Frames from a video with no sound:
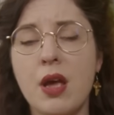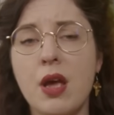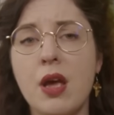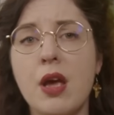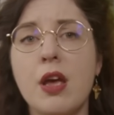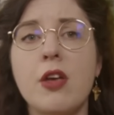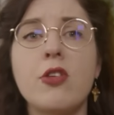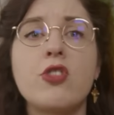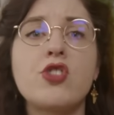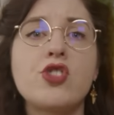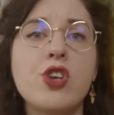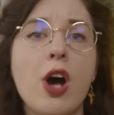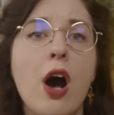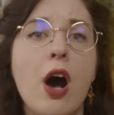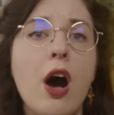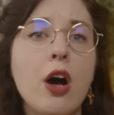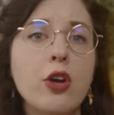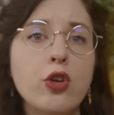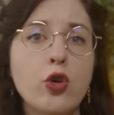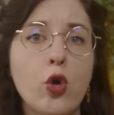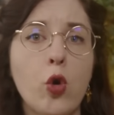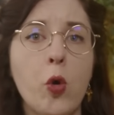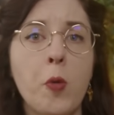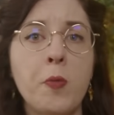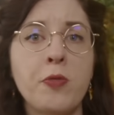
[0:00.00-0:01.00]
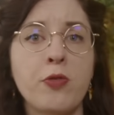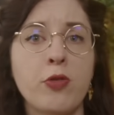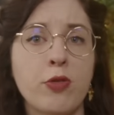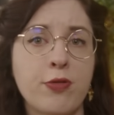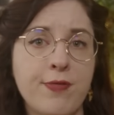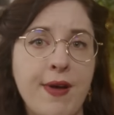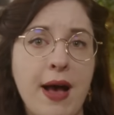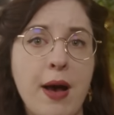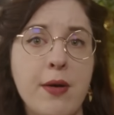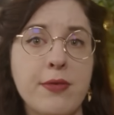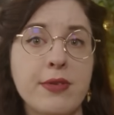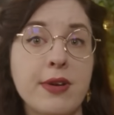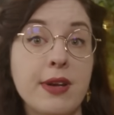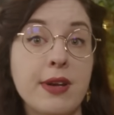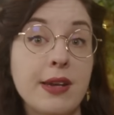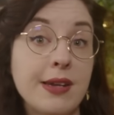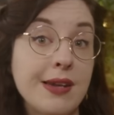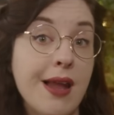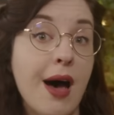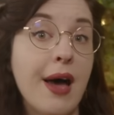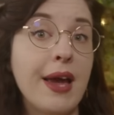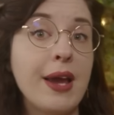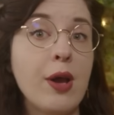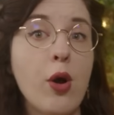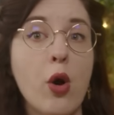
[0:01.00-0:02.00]
His charred corpse was found
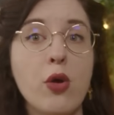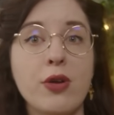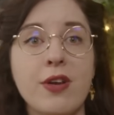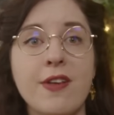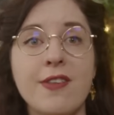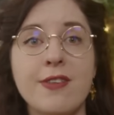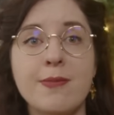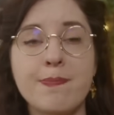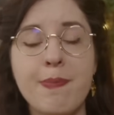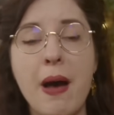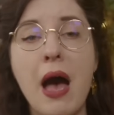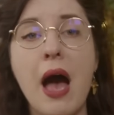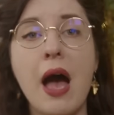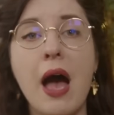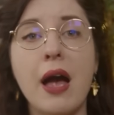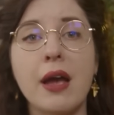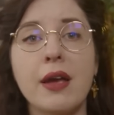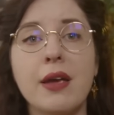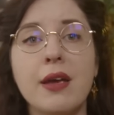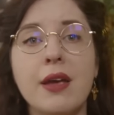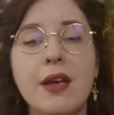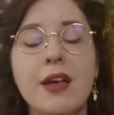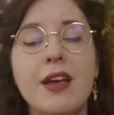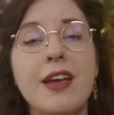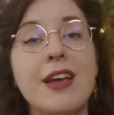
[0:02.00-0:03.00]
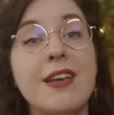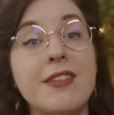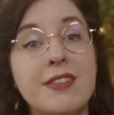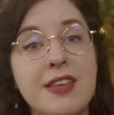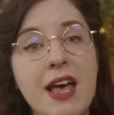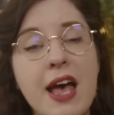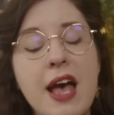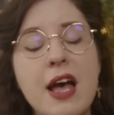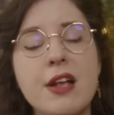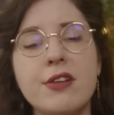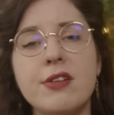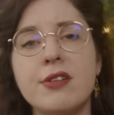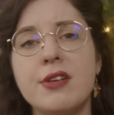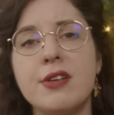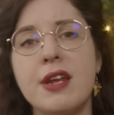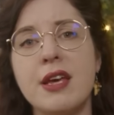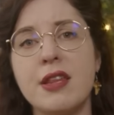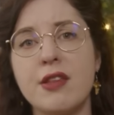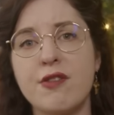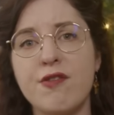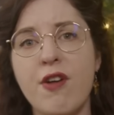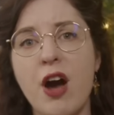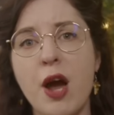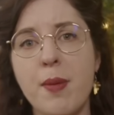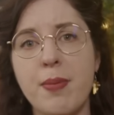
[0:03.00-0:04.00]
lying on his back, his head near the
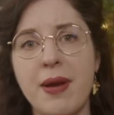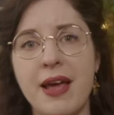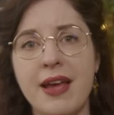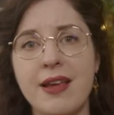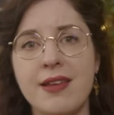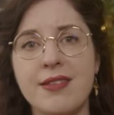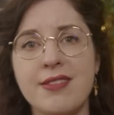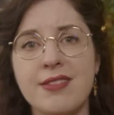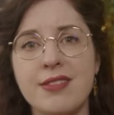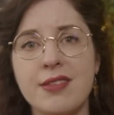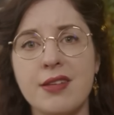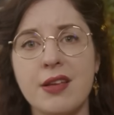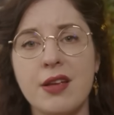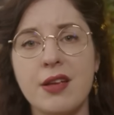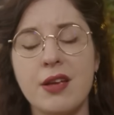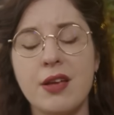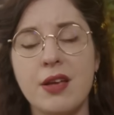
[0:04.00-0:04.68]
fireplace.